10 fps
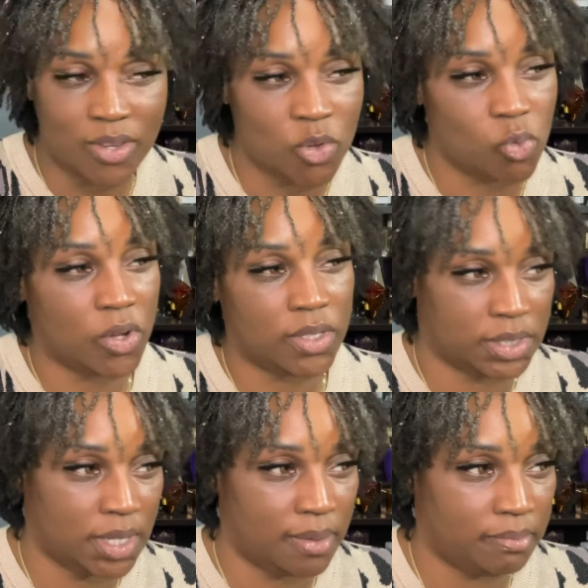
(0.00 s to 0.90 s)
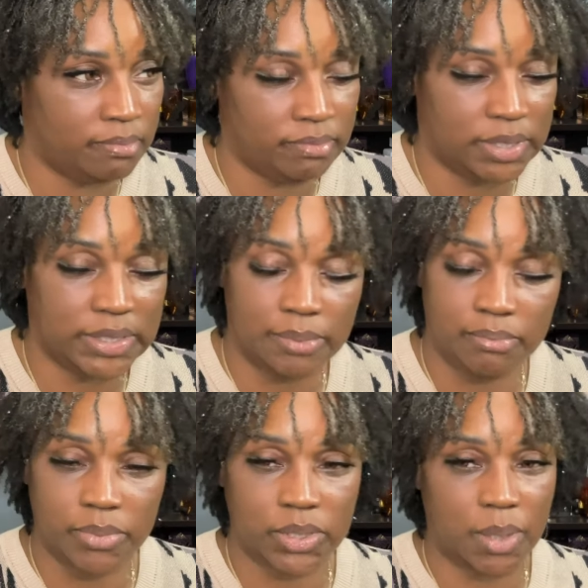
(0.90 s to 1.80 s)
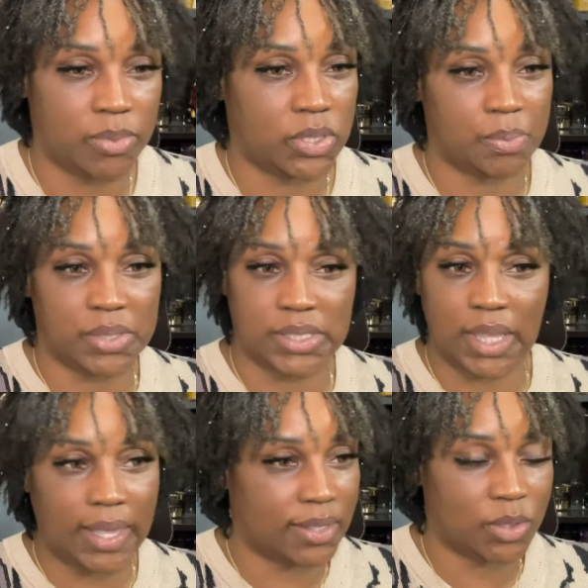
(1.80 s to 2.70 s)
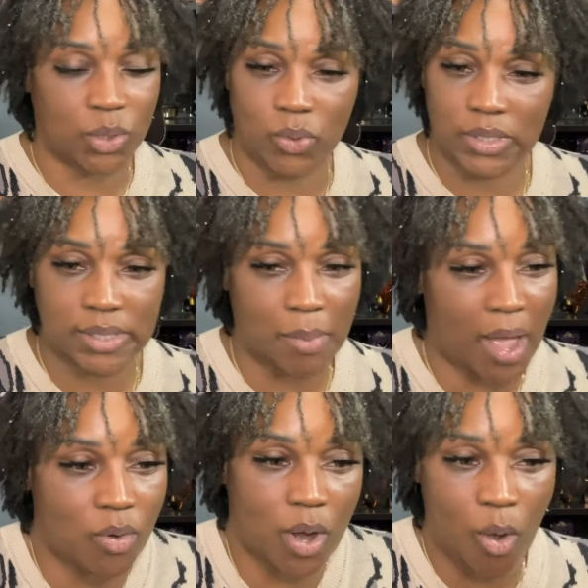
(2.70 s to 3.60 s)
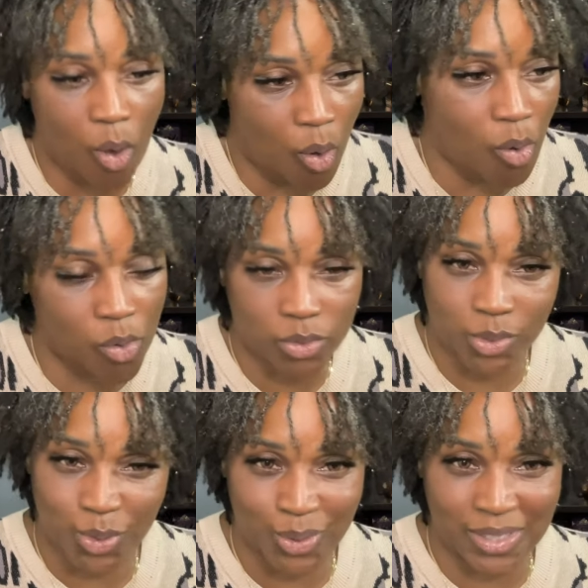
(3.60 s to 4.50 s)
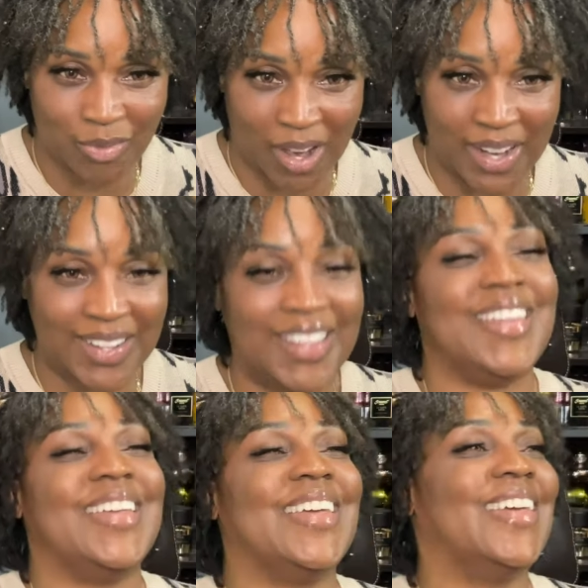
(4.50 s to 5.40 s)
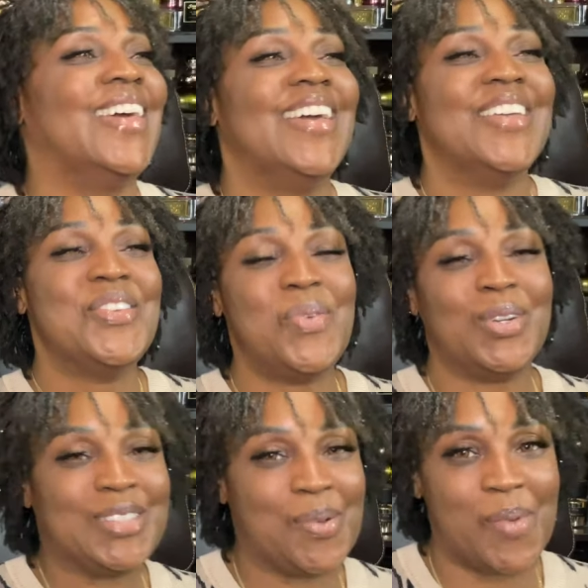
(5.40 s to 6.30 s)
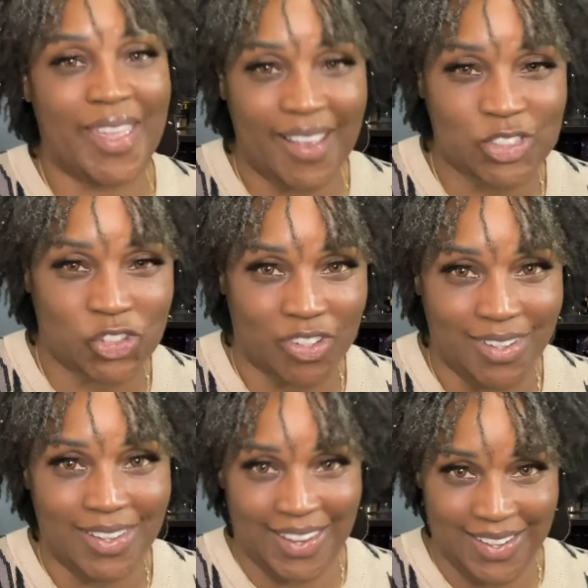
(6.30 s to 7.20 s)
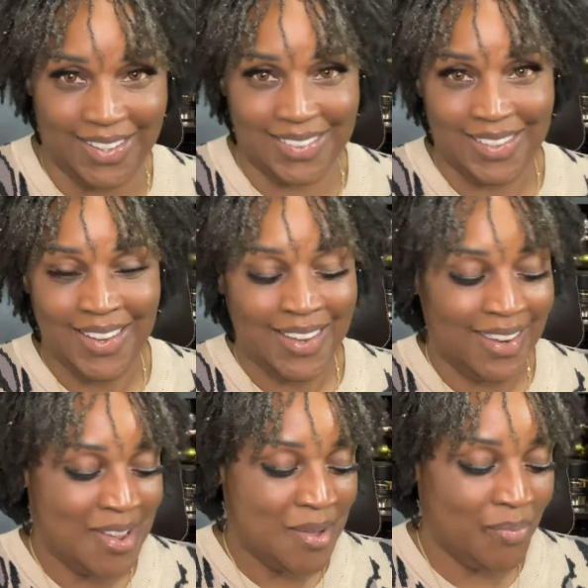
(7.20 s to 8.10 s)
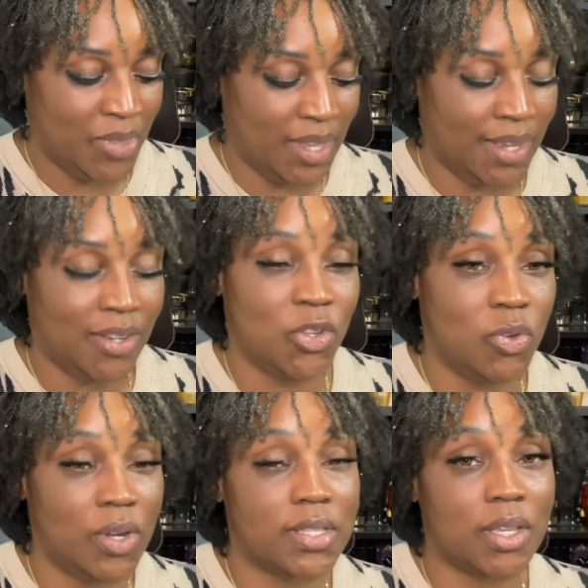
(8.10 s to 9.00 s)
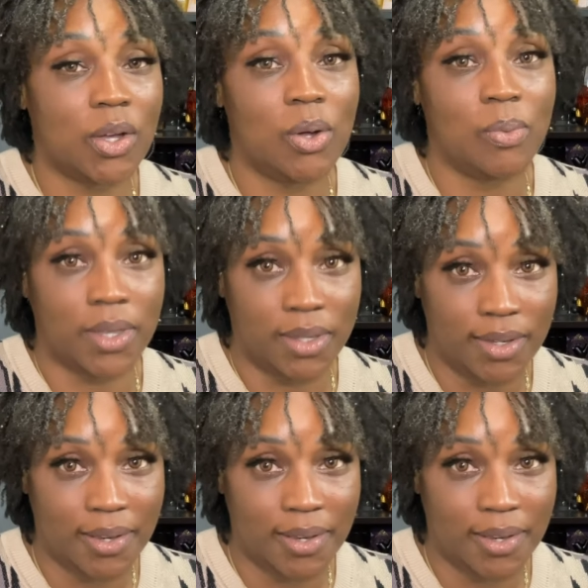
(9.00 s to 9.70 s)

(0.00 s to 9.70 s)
You want some stink to it, some alcohol to it, right? You want some extra in it. Then you need to go with